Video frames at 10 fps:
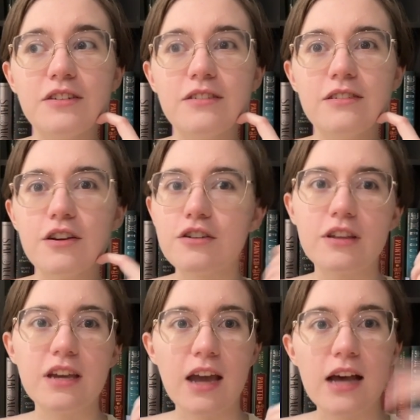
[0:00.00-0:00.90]

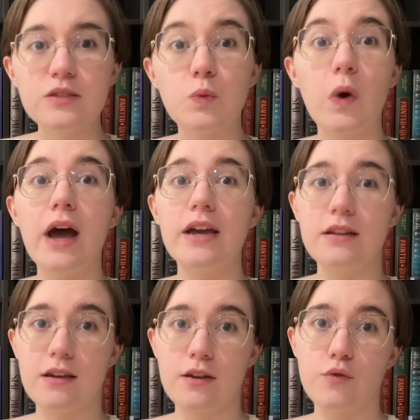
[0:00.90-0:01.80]
nearly as wide
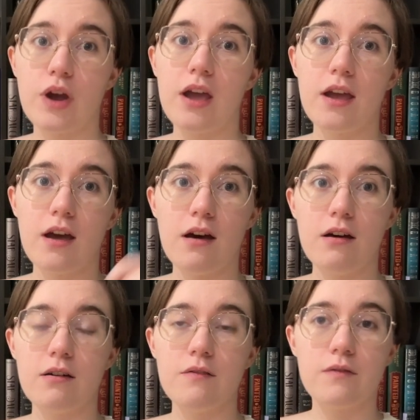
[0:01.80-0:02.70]
an array
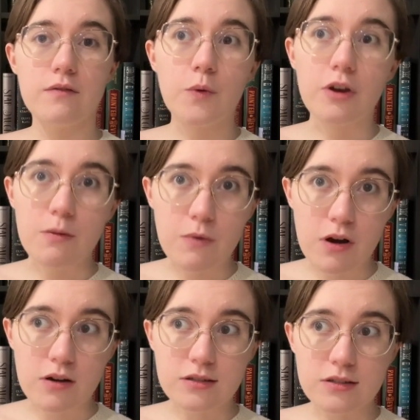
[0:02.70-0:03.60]
of queer
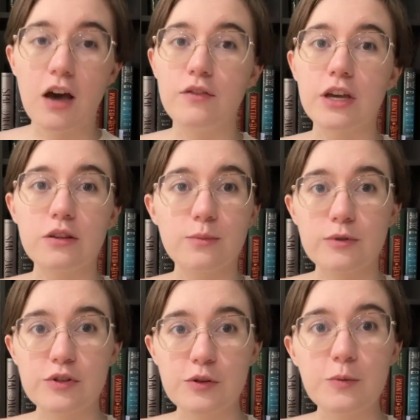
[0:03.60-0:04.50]
books
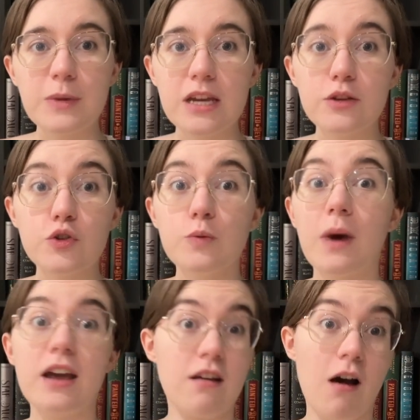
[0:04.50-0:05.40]
available to me, to
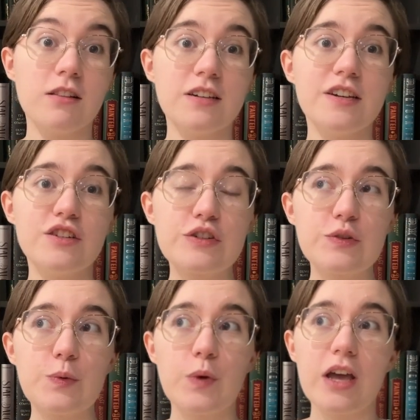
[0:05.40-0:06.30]
my knowledge,
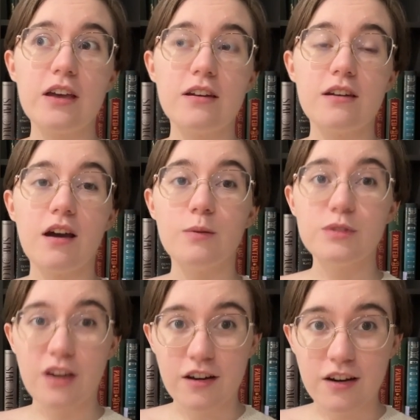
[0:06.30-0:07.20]
when I
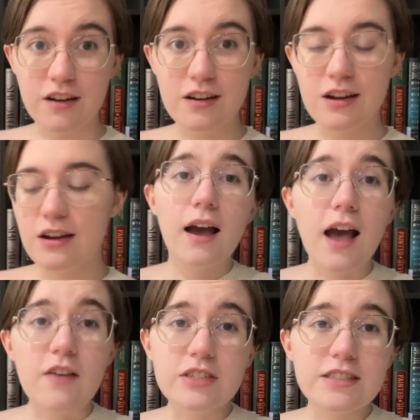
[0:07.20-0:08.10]
was younger.
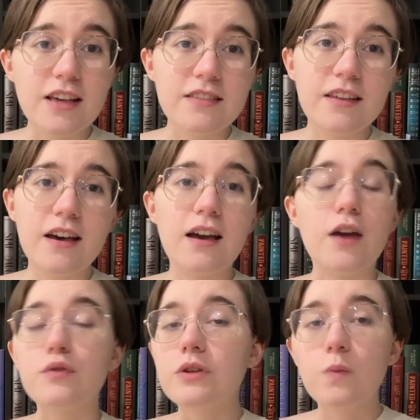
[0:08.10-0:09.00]
Having said that, I
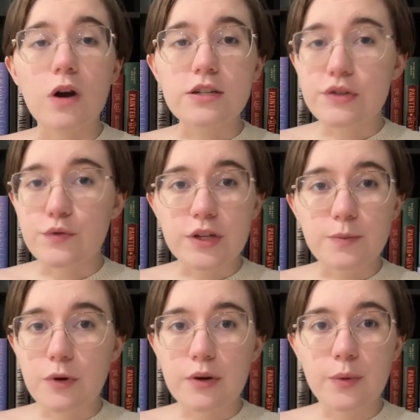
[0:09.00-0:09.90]
really want to
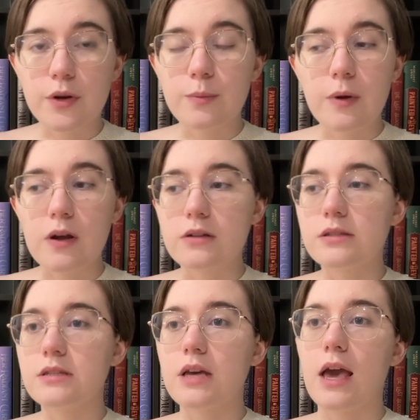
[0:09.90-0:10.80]
read more queer books
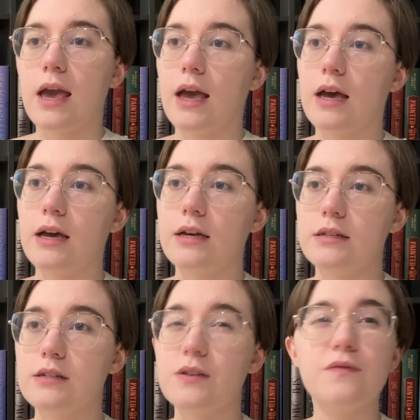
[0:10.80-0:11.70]

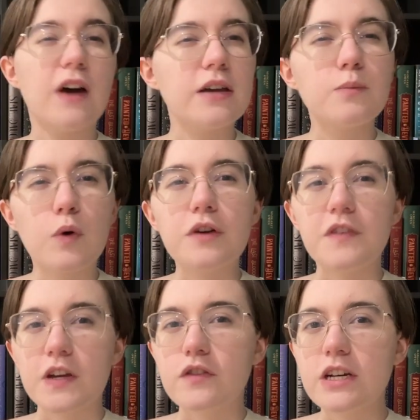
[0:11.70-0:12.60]
and find more
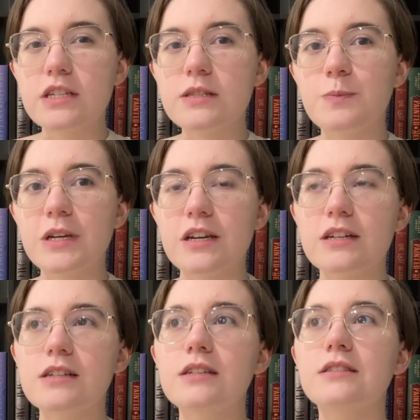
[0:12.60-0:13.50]
favorites,
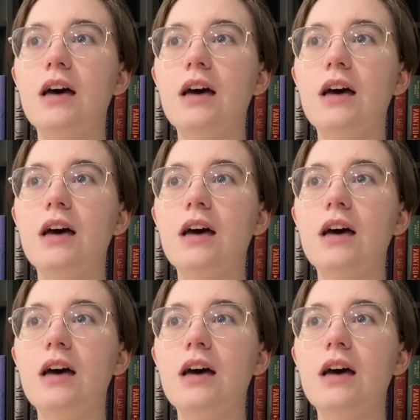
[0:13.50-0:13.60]
because